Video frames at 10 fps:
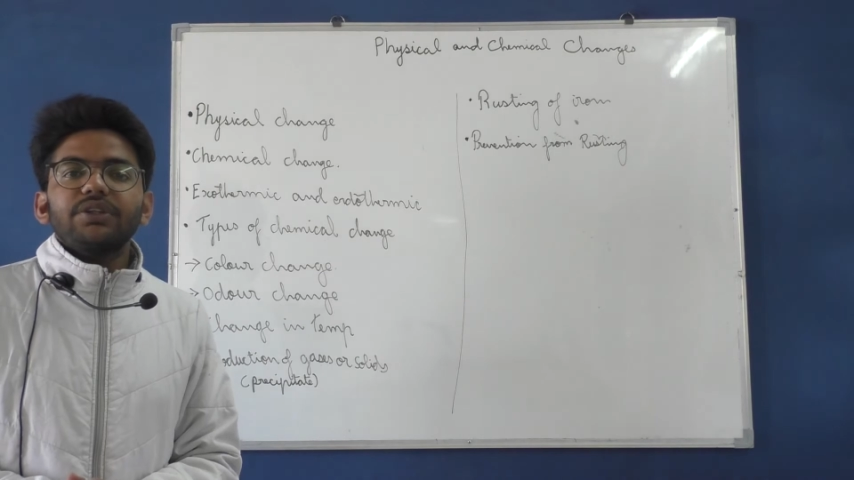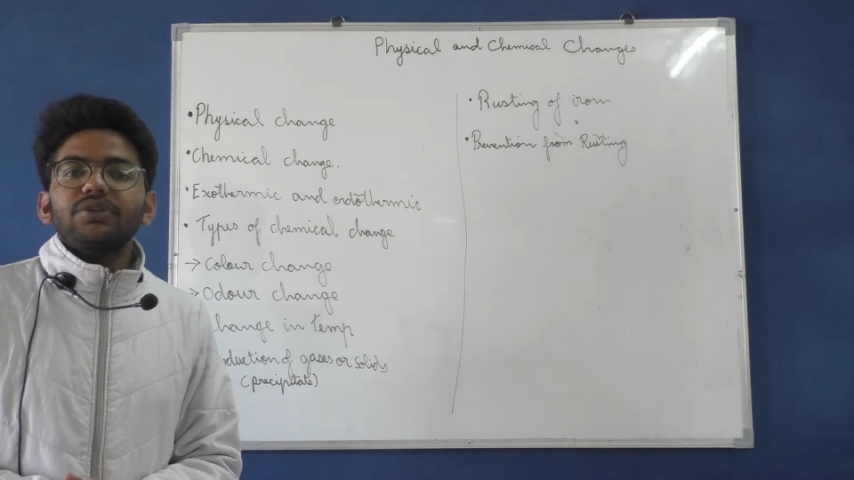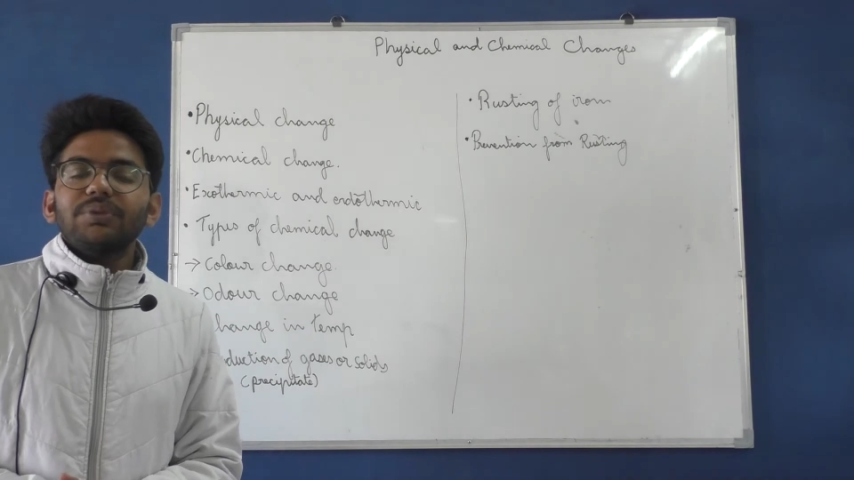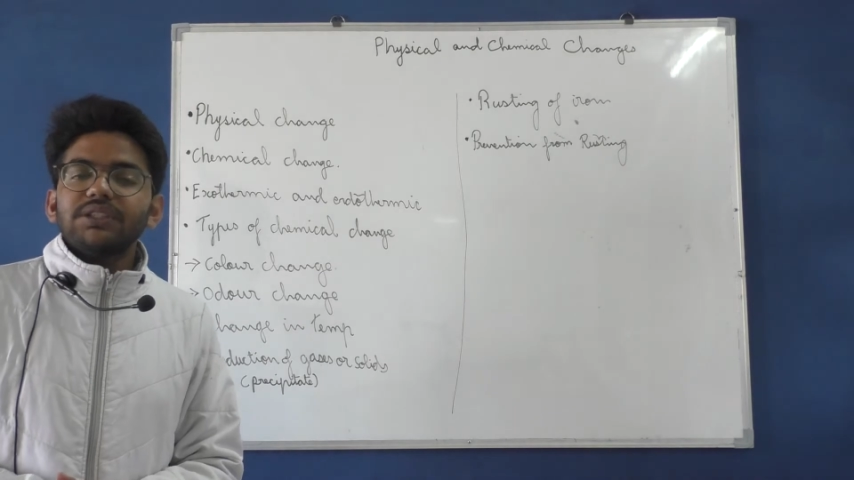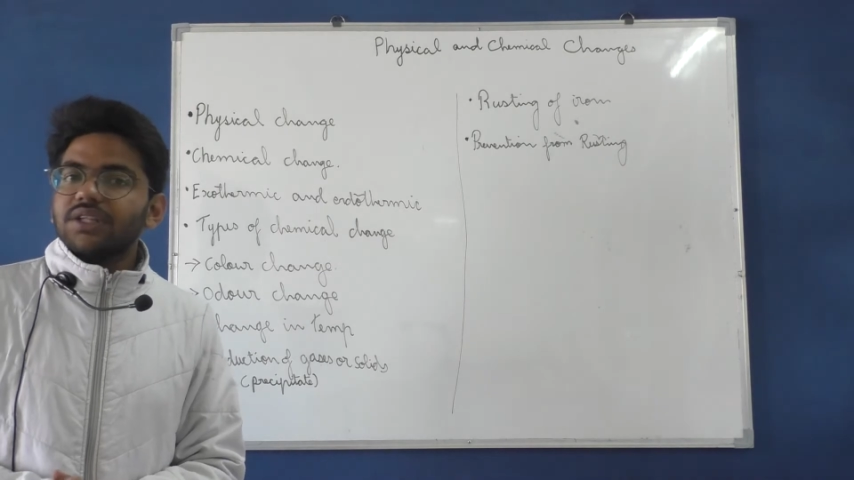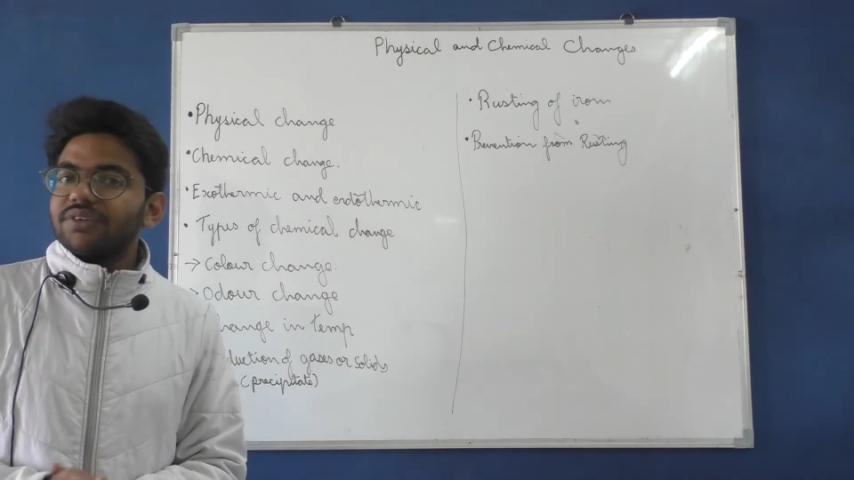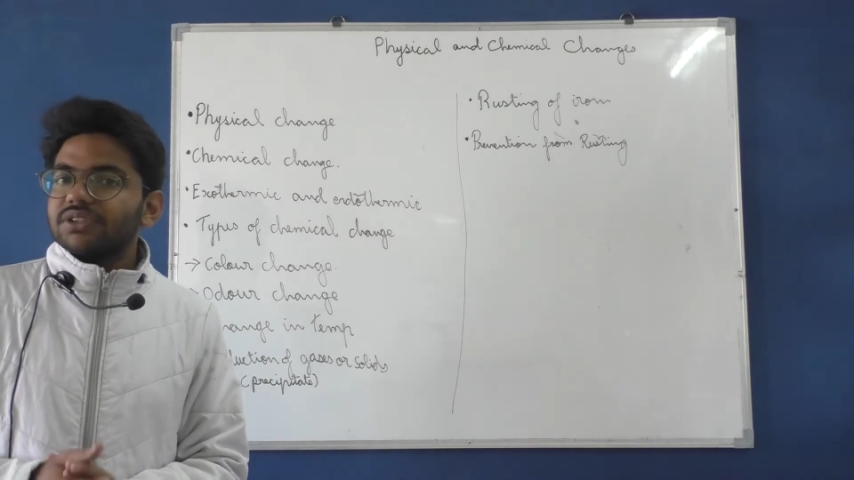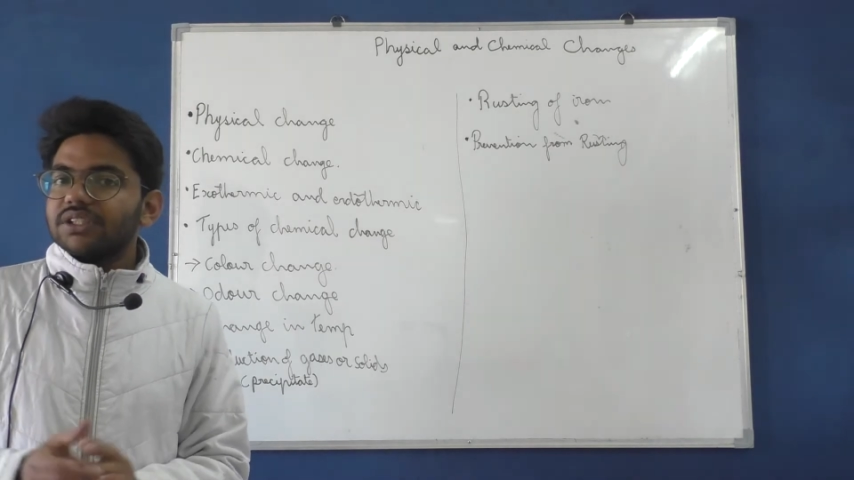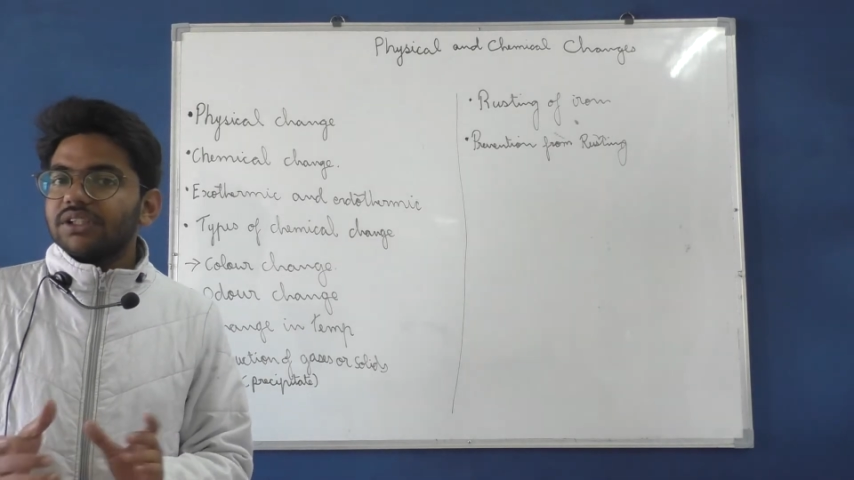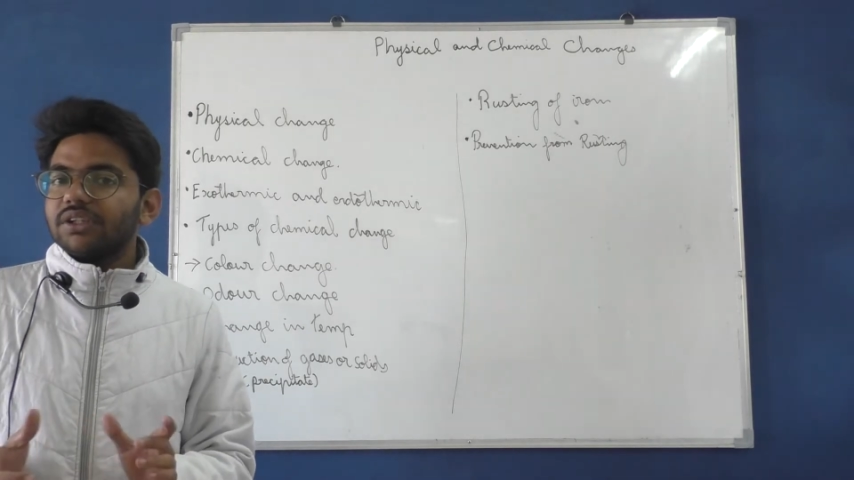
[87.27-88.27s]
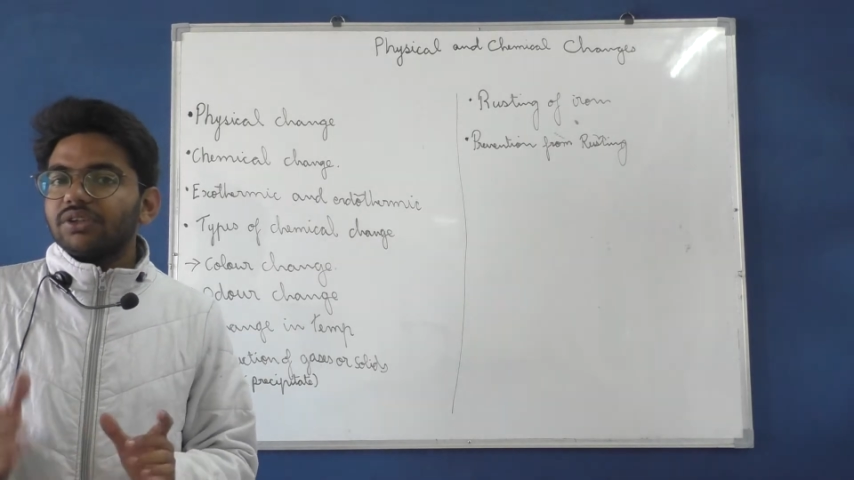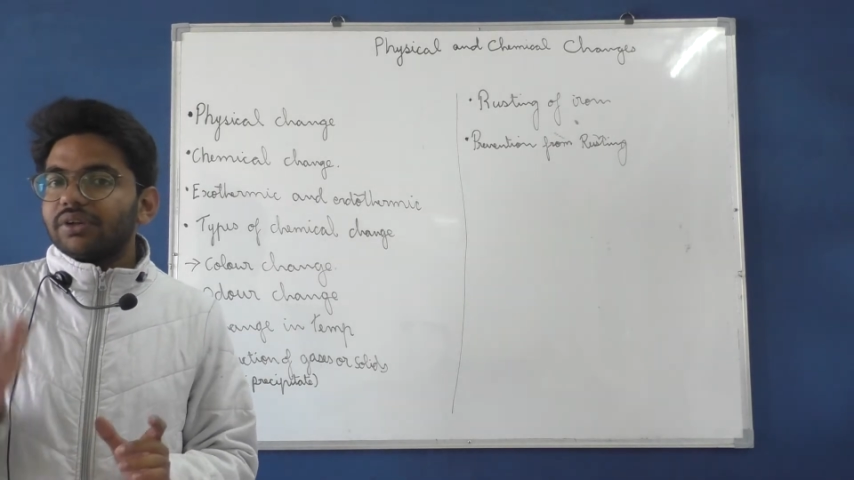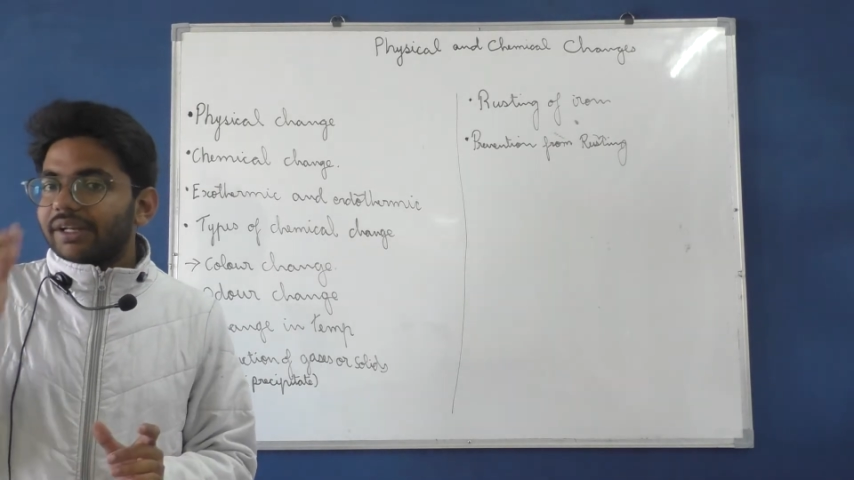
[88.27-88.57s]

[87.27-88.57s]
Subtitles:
You must have seen in your